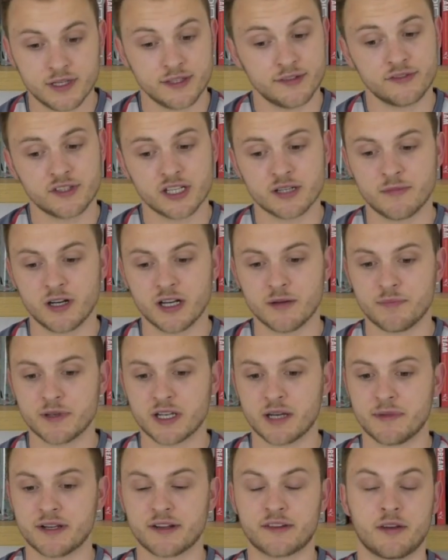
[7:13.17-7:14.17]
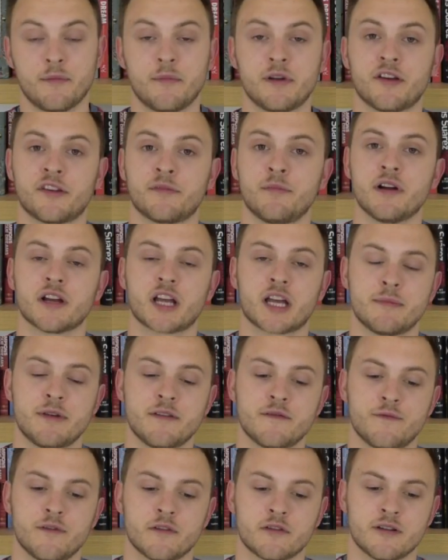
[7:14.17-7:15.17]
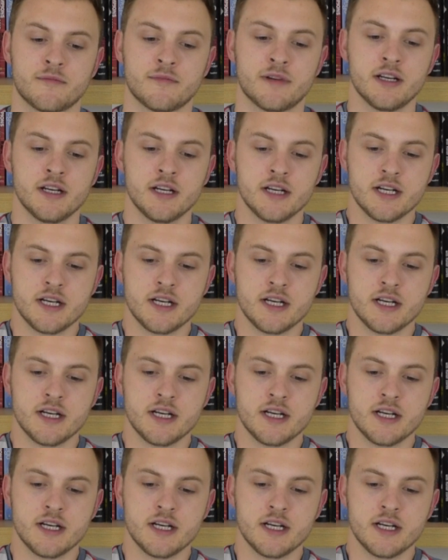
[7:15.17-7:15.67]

It still might be. I mean, someone else might come in for him.